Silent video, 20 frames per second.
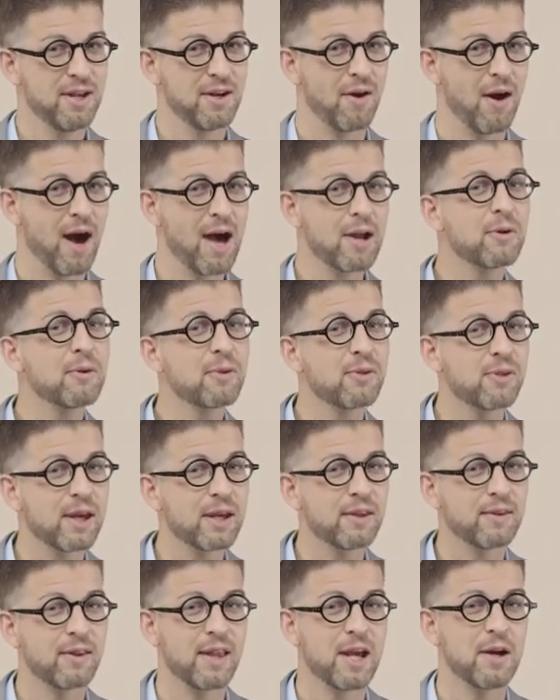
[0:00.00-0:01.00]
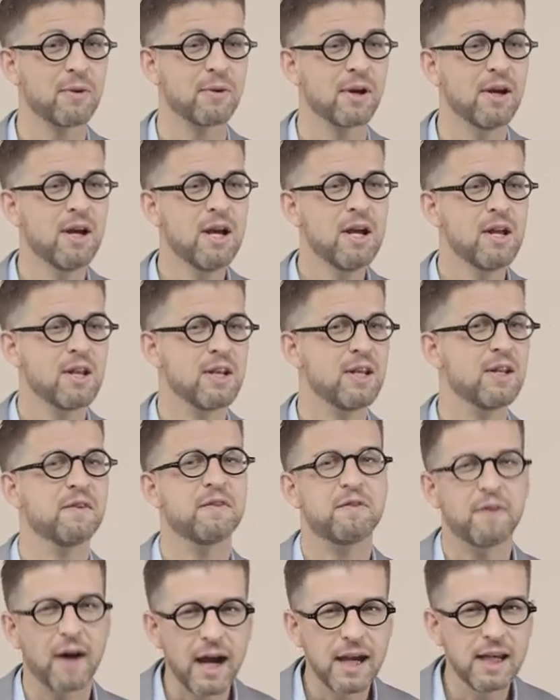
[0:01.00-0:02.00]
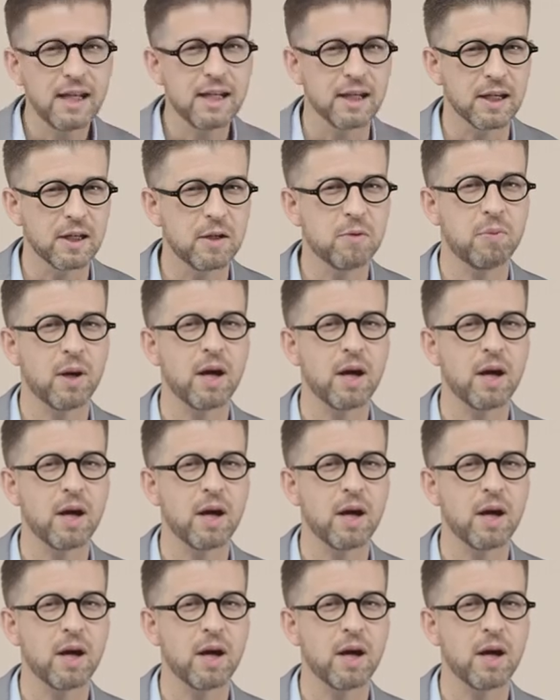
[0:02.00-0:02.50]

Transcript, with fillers: Now, I don't think that they were divided,